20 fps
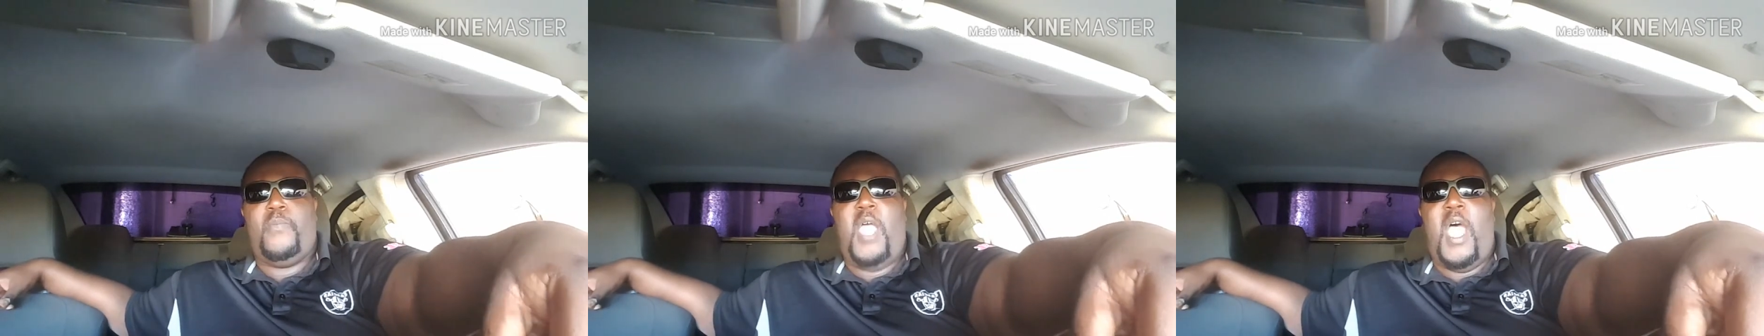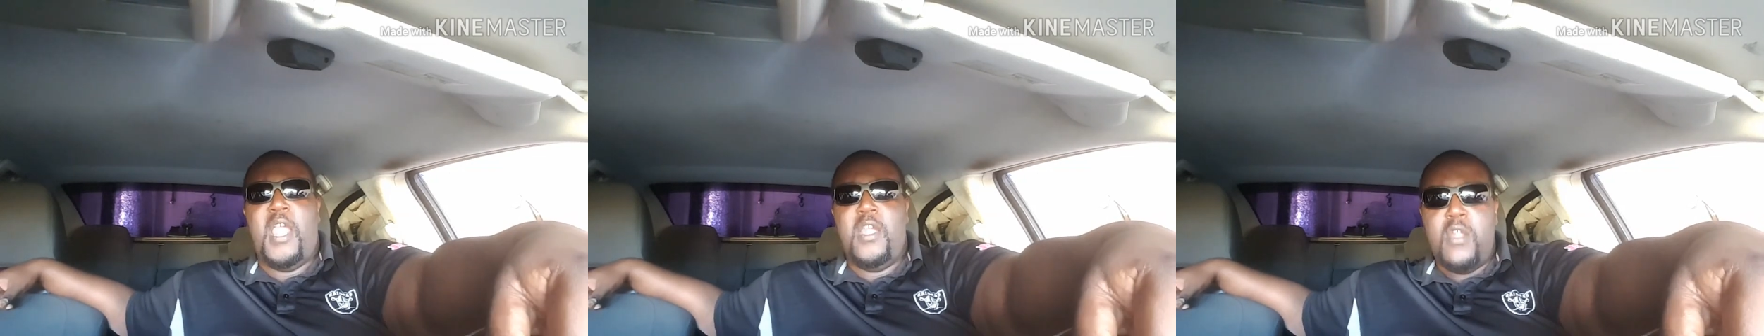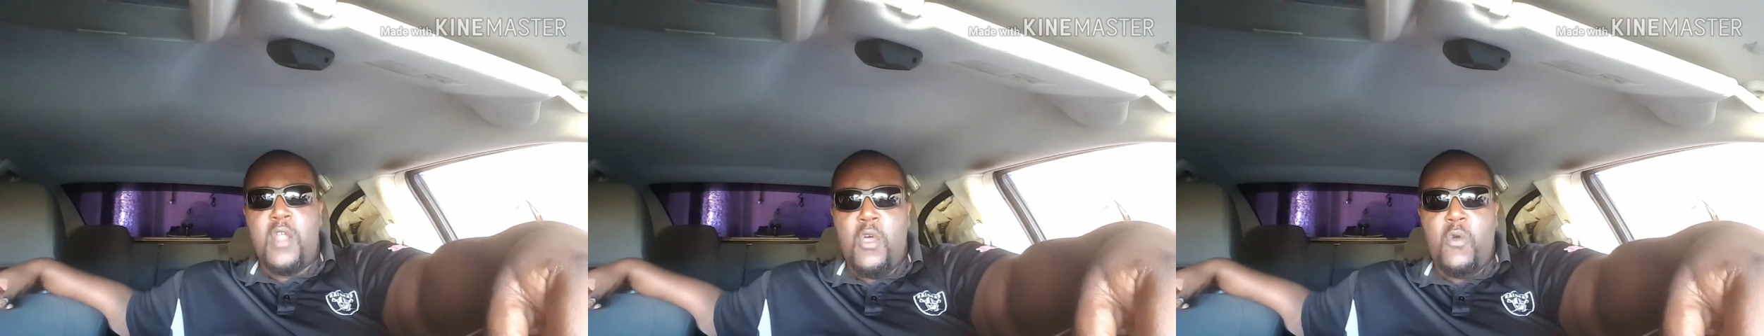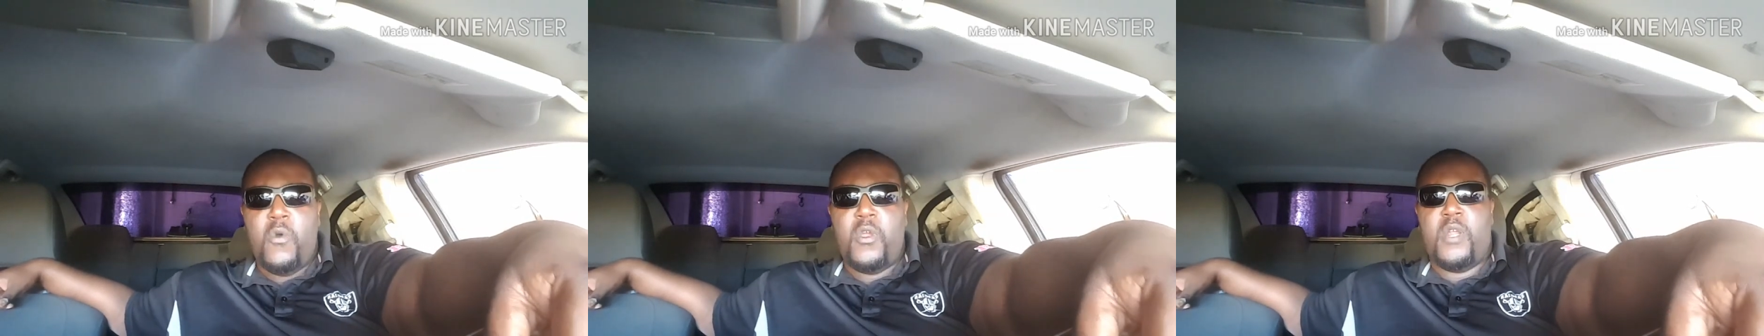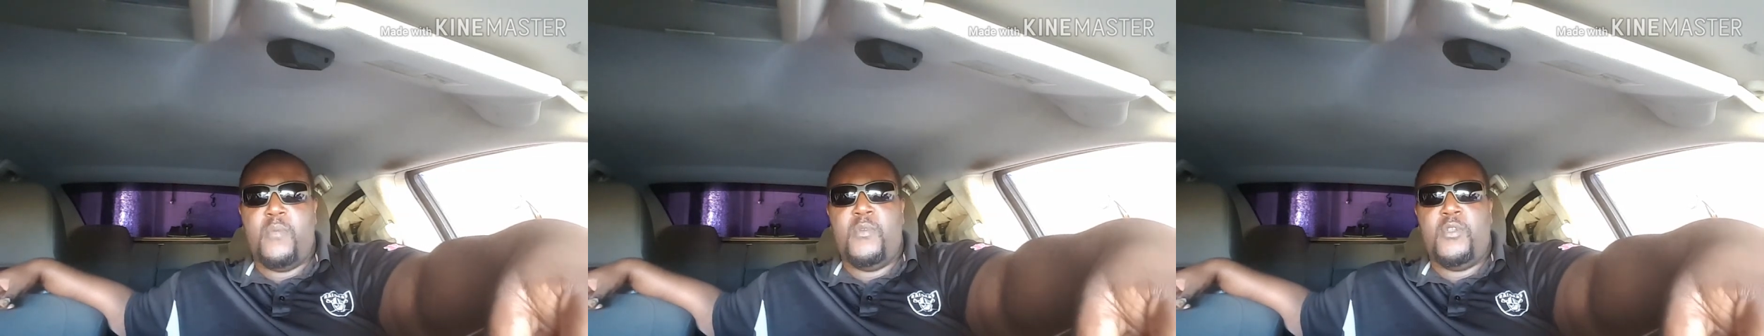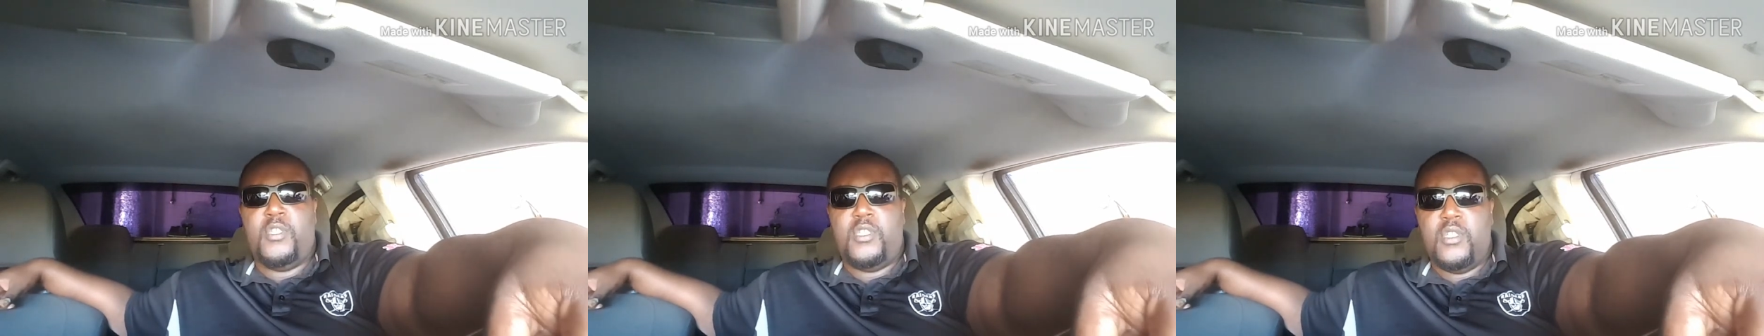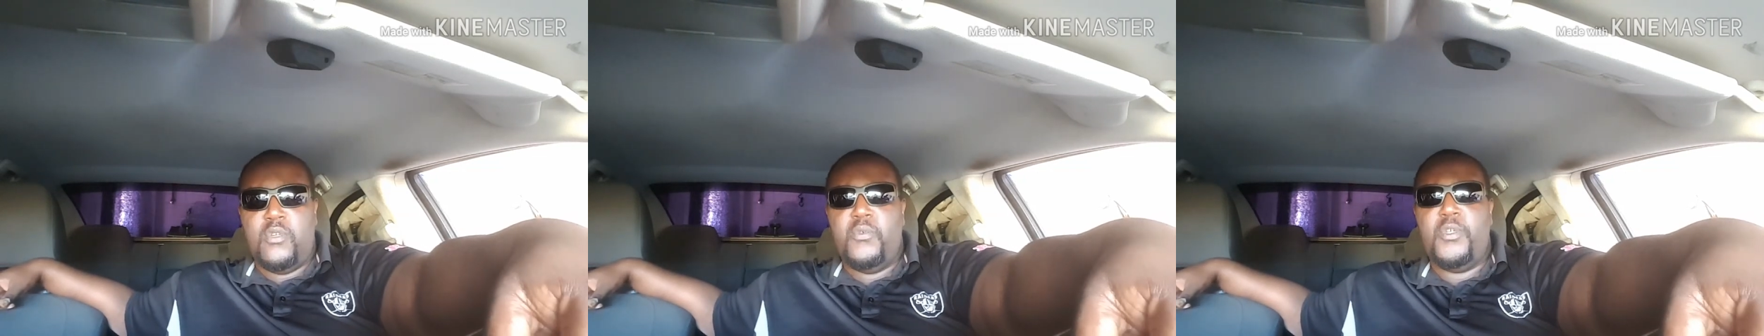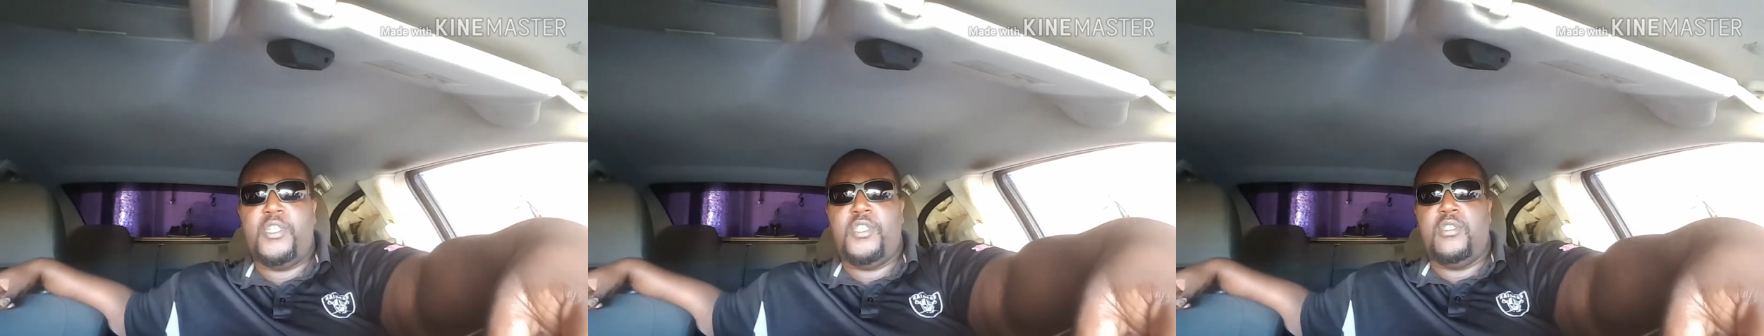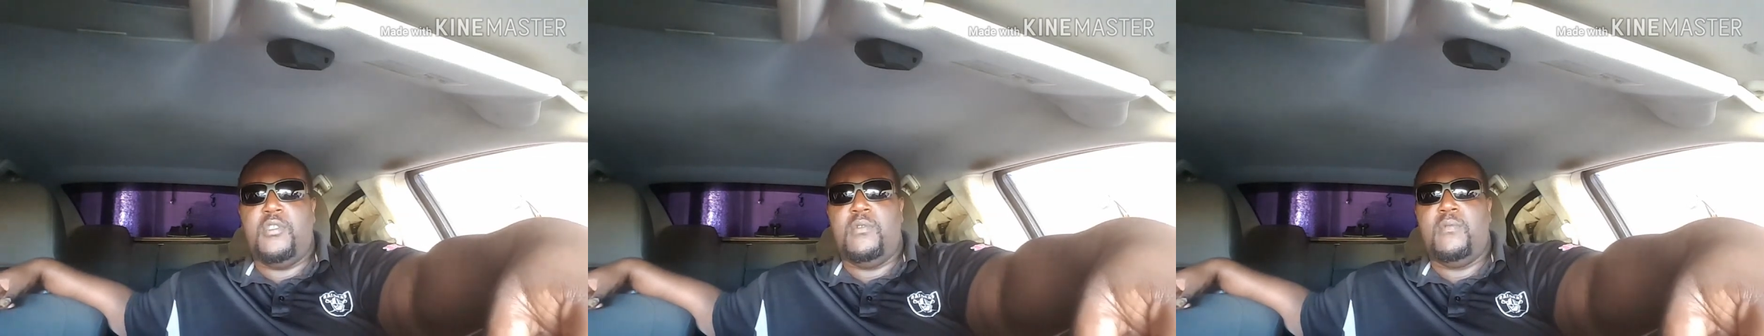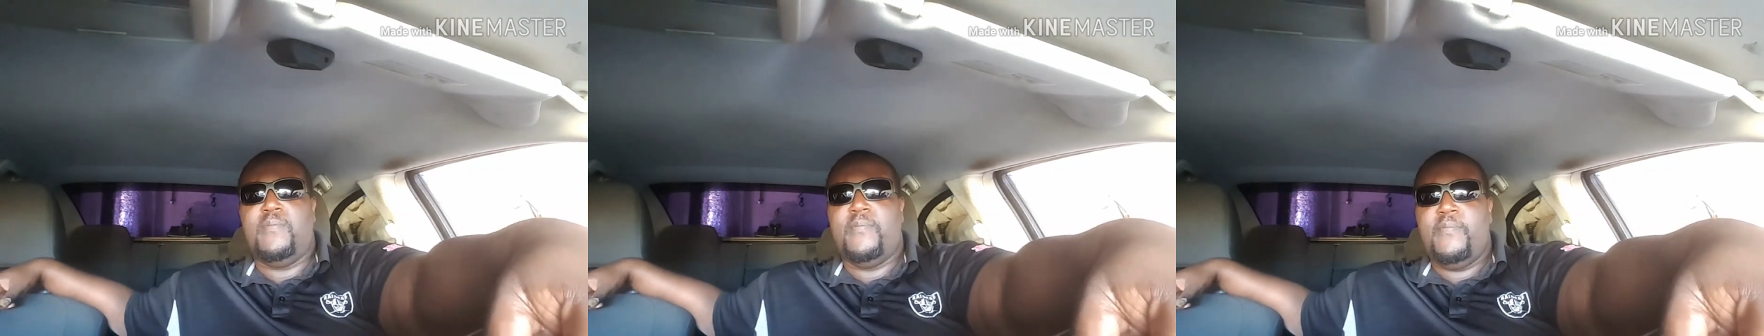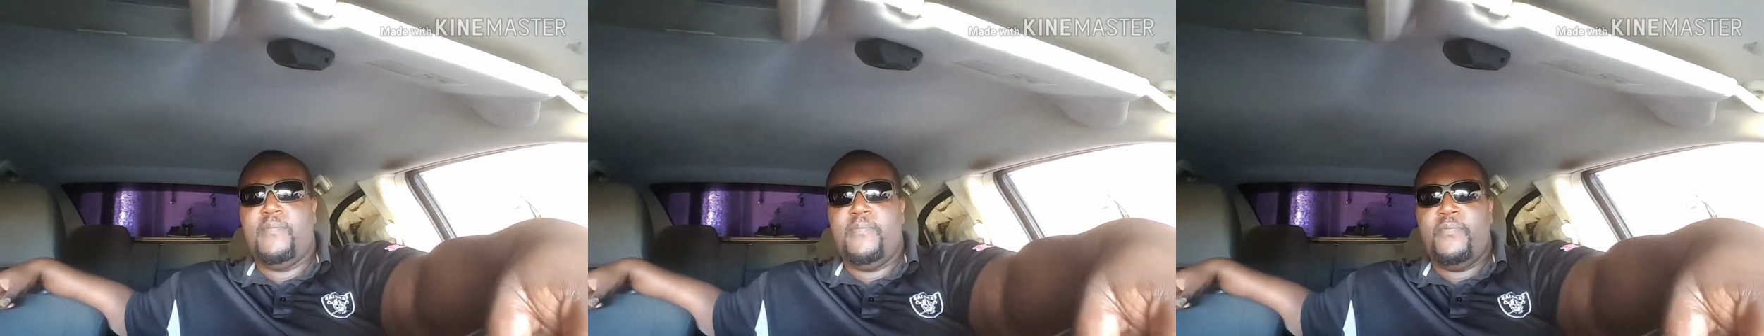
I know what I'm gonna do with you.